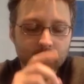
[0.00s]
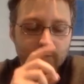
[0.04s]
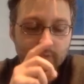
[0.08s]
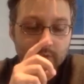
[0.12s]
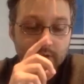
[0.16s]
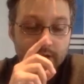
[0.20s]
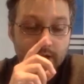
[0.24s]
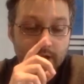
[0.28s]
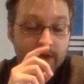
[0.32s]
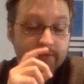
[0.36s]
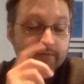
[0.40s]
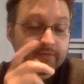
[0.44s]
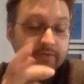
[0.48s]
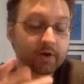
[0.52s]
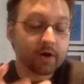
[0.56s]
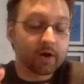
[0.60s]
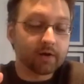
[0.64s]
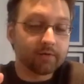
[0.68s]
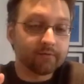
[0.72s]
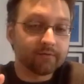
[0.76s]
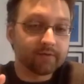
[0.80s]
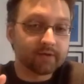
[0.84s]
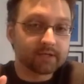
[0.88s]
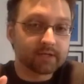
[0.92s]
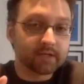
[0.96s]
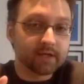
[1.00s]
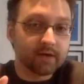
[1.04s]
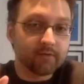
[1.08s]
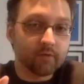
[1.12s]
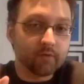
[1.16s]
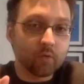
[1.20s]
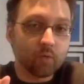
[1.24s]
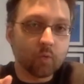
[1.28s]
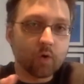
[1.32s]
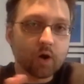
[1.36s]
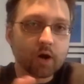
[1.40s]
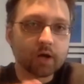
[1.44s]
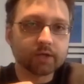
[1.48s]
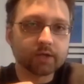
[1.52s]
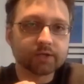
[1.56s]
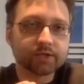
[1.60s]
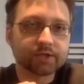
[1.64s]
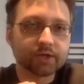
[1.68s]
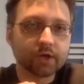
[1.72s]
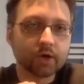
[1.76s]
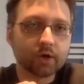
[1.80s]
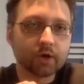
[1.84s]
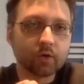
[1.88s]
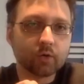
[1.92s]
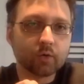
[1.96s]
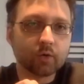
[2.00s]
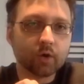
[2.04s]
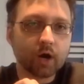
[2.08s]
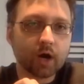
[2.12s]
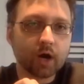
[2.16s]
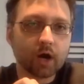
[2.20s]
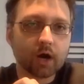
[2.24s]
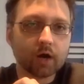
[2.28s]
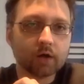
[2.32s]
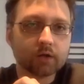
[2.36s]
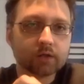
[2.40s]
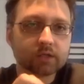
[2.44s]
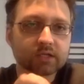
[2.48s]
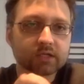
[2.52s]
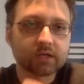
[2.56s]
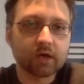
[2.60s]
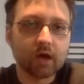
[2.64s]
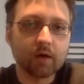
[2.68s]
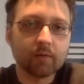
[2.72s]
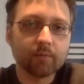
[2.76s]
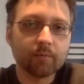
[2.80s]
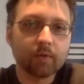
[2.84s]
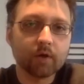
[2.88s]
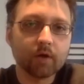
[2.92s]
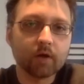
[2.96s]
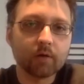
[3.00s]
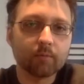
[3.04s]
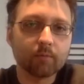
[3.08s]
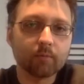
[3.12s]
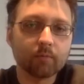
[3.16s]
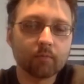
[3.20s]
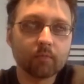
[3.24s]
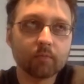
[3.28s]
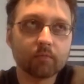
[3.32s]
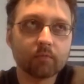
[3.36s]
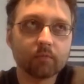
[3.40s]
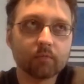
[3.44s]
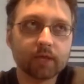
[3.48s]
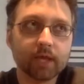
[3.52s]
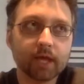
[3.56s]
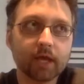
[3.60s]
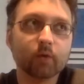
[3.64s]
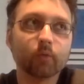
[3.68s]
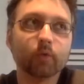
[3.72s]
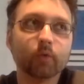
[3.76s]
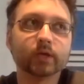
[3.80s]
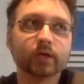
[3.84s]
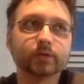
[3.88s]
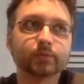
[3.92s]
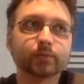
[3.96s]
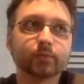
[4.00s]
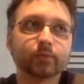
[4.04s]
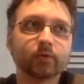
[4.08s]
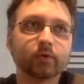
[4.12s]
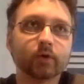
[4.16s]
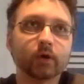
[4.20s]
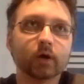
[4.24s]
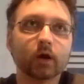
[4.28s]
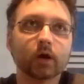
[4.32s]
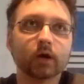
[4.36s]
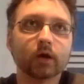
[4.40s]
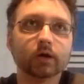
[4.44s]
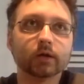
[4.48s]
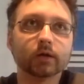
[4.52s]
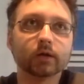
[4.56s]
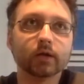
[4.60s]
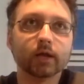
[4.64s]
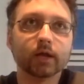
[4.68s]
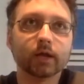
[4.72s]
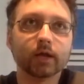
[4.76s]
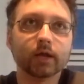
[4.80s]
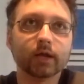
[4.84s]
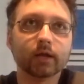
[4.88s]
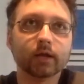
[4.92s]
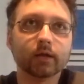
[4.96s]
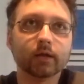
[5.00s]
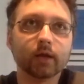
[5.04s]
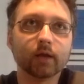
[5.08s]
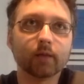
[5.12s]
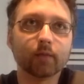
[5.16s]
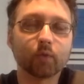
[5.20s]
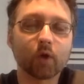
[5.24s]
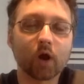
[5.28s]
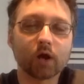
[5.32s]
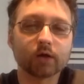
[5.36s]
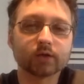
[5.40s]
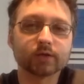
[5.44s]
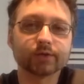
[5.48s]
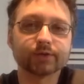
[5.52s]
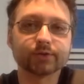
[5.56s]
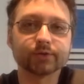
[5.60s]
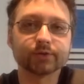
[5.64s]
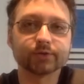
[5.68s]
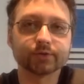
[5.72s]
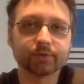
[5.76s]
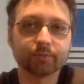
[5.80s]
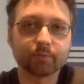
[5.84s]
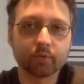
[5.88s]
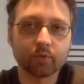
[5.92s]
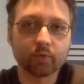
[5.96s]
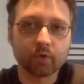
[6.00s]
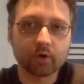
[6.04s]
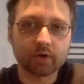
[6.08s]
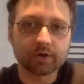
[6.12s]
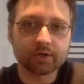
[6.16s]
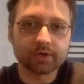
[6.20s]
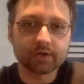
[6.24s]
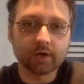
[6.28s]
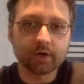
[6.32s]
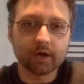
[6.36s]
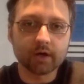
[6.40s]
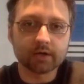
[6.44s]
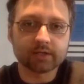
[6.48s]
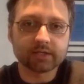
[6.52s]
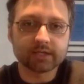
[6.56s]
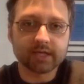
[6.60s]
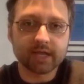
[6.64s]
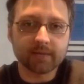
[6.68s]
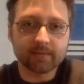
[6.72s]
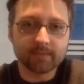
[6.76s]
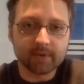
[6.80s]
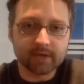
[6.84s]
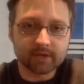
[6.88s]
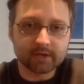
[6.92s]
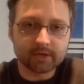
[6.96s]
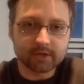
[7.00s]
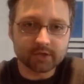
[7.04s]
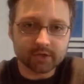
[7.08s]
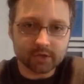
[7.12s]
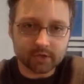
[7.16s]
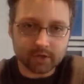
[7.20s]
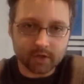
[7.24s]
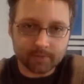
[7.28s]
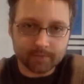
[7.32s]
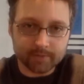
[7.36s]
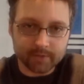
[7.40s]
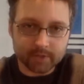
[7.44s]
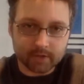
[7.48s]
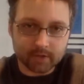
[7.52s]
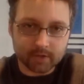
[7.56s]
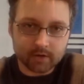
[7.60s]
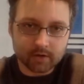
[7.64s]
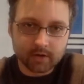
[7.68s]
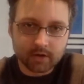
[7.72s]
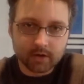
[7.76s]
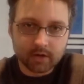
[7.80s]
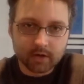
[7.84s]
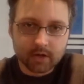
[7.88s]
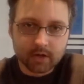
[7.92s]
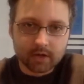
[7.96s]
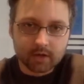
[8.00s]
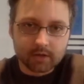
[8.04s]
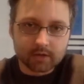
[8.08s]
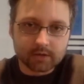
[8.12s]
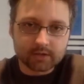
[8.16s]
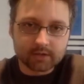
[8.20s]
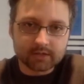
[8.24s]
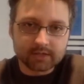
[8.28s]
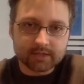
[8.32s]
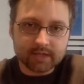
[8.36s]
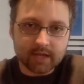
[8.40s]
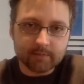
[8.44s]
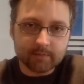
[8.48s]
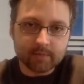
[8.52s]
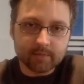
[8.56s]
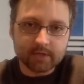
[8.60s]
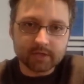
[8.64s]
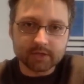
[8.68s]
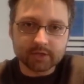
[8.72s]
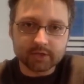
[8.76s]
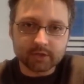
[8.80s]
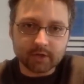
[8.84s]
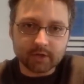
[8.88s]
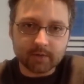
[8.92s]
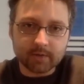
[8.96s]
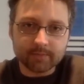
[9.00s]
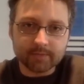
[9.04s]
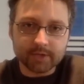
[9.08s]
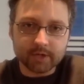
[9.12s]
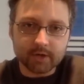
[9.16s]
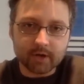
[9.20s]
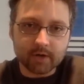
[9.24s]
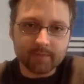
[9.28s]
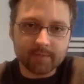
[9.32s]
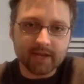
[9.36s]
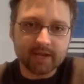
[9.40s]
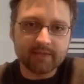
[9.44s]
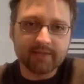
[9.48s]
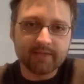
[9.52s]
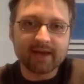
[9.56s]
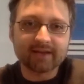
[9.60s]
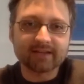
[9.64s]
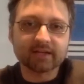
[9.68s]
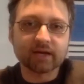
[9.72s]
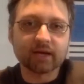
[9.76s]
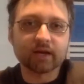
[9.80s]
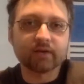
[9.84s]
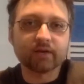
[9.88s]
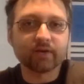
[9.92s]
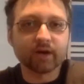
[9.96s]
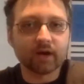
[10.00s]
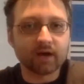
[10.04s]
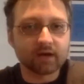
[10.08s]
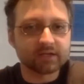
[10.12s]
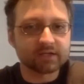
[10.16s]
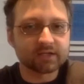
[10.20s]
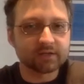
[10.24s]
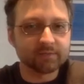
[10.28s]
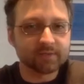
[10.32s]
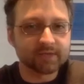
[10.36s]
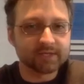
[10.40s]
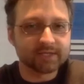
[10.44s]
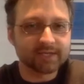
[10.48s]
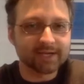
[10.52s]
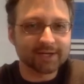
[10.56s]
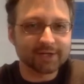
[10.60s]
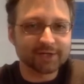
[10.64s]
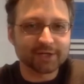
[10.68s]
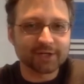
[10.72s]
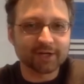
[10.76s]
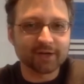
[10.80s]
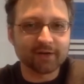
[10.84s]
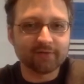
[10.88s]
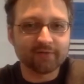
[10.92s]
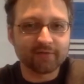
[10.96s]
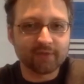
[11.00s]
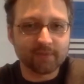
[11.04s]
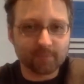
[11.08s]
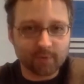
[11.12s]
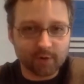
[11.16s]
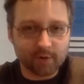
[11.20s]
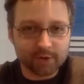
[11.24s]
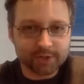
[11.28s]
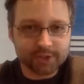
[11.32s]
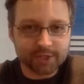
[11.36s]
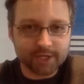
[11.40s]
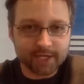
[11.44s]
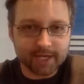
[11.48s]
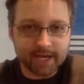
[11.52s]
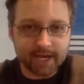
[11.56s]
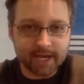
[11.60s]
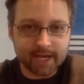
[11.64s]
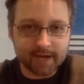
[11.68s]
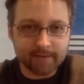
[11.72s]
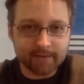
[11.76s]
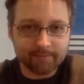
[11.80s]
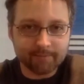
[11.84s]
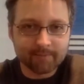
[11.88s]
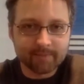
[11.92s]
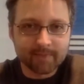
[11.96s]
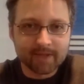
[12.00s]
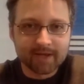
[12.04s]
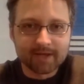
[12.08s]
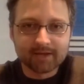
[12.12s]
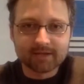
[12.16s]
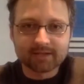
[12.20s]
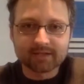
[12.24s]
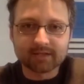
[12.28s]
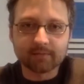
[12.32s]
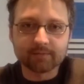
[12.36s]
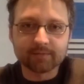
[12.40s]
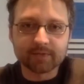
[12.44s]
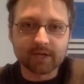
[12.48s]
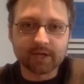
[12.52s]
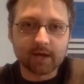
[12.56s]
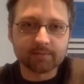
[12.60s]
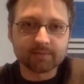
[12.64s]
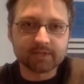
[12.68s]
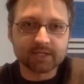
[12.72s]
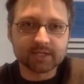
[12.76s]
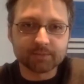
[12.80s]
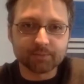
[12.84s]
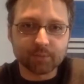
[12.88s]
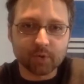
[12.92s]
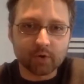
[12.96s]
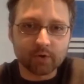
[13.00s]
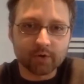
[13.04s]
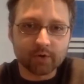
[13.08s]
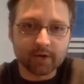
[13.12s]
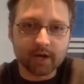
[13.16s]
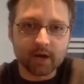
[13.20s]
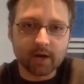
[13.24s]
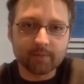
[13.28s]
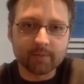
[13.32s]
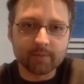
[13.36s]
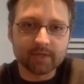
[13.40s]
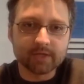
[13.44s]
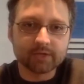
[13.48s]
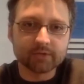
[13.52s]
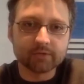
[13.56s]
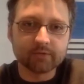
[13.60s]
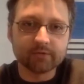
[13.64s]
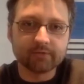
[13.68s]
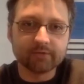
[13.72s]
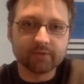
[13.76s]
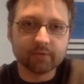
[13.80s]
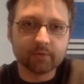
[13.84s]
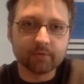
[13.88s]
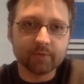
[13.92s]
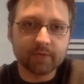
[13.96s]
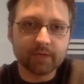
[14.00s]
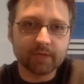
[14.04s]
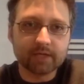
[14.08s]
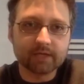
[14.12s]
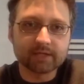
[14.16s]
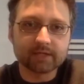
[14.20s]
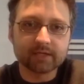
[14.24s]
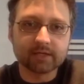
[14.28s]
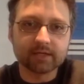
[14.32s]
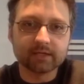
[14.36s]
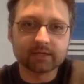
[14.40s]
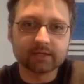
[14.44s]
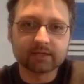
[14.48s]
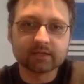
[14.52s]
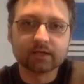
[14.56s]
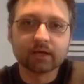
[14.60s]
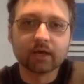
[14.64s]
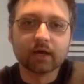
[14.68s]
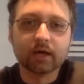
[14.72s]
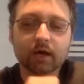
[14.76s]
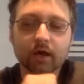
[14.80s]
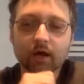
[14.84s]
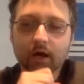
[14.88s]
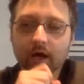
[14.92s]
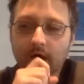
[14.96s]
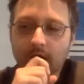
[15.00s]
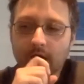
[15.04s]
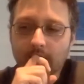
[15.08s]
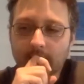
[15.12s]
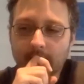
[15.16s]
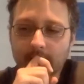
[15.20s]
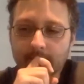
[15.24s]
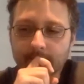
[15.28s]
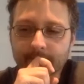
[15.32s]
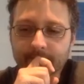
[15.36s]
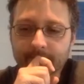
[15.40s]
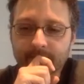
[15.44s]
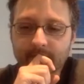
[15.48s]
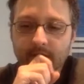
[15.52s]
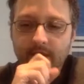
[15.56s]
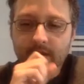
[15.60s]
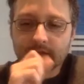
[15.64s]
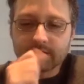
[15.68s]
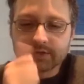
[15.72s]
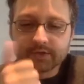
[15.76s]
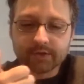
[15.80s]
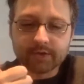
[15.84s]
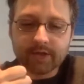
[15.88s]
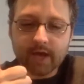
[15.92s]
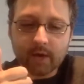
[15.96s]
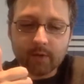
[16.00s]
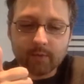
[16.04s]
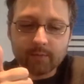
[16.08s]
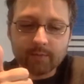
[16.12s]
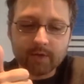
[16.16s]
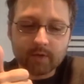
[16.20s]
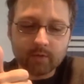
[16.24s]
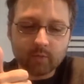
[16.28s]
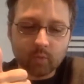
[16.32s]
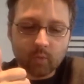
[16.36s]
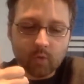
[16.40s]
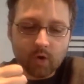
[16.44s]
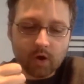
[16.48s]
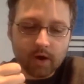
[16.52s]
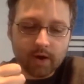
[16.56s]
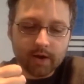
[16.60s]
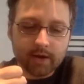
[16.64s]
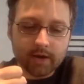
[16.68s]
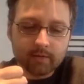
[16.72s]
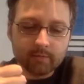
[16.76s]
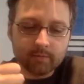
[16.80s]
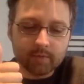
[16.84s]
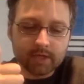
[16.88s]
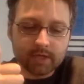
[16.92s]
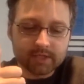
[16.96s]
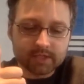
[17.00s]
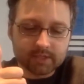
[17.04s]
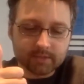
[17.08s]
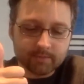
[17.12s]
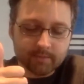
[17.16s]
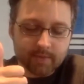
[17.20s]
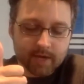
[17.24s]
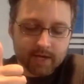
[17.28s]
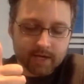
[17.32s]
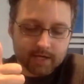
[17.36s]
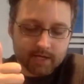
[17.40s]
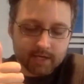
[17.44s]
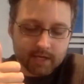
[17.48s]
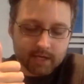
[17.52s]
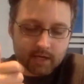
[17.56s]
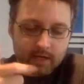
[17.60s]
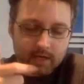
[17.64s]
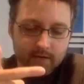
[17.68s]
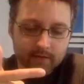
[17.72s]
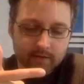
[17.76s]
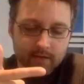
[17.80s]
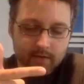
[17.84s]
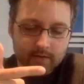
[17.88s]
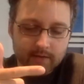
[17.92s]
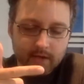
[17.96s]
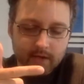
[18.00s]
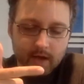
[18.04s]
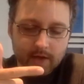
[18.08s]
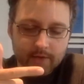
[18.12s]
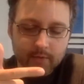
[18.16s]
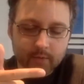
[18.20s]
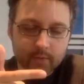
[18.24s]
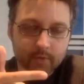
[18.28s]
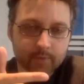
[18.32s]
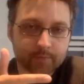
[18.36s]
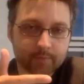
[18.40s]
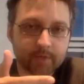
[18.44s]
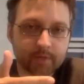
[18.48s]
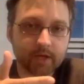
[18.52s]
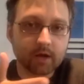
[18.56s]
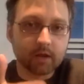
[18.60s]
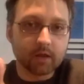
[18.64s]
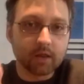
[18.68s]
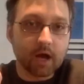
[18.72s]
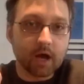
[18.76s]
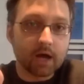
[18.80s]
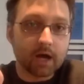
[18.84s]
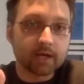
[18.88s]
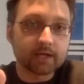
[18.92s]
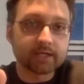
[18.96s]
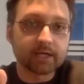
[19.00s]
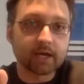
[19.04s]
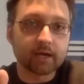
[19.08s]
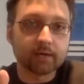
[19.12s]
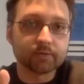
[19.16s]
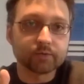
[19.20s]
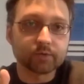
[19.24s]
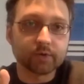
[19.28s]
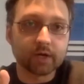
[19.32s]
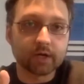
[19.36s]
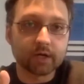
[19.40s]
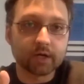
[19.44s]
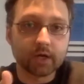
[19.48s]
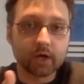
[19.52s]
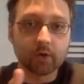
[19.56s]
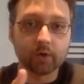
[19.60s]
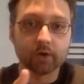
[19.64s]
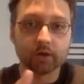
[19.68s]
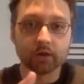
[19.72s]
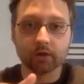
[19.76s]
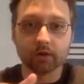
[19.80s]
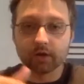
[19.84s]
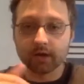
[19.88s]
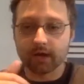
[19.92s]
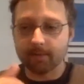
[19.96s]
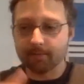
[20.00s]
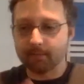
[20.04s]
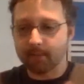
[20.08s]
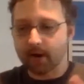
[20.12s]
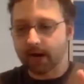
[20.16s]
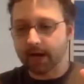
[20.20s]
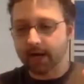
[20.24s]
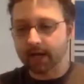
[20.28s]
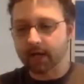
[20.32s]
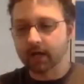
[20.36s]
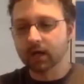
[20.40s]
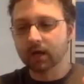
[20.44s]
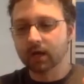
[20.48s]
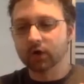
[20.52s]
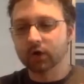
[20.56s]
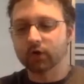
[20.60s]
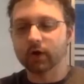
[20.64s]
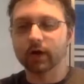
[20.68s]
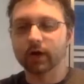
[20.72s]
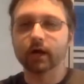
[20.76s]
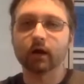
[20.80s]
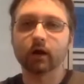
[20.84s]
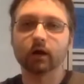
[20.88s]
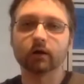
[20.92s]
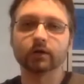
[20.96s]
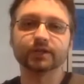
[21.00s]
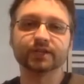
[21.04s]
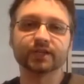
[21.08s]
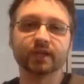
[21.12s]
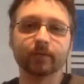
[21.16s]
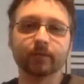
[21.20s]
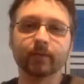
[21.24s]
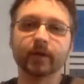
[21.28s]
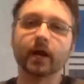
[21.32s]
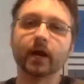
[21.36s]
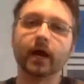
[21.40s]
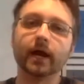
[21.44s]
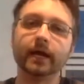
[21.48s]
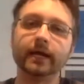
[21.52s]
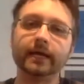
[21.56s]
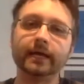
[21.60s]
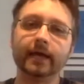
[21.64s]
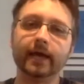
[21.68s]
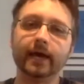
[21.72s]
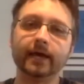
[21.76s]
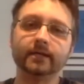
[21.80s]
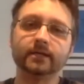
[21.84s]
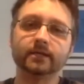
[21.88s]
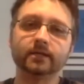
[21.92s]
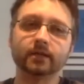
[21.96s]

what I've thought of as level 1. So some gateways and processors support a statement descriptor. The statement descriptor, I mean, that's kind of customization of the merchant name. Sometimes it's broken up into a few pieces. So that would be one piece of metadata. And then the other would be, a lot of times when I go and look at my credit card statement, I get